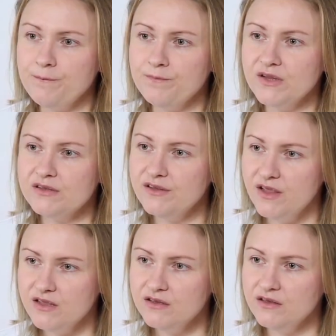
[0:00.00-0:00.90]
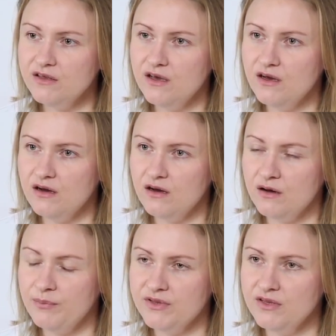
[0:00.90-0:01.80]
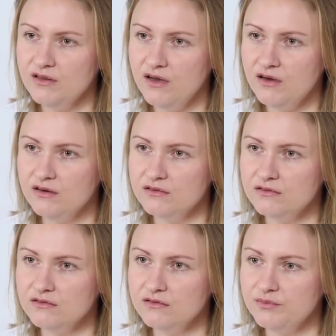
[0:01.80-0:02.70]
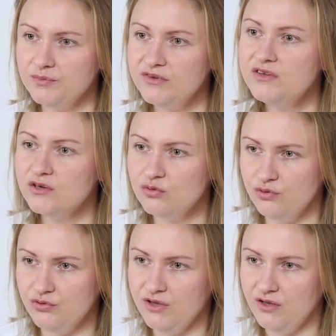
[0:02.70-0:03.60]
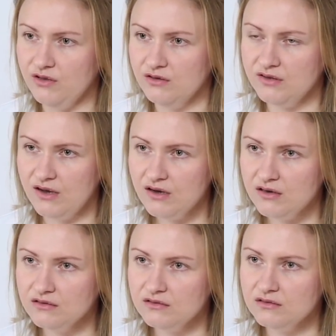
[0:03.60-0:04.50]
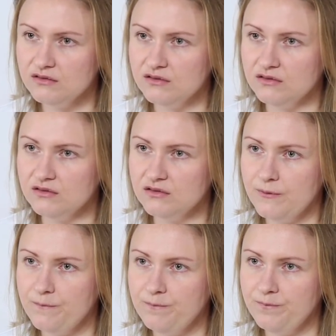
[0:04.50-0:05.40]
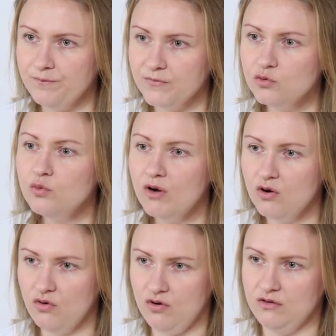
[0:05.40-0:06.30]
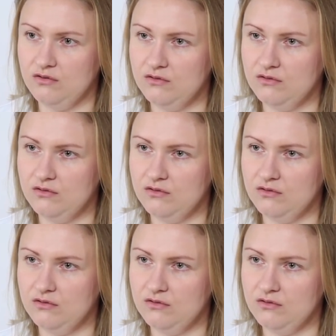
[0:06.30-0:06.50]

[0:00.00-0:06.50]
for any doctor. During the training, I got a deep understanding of the psyche of the people.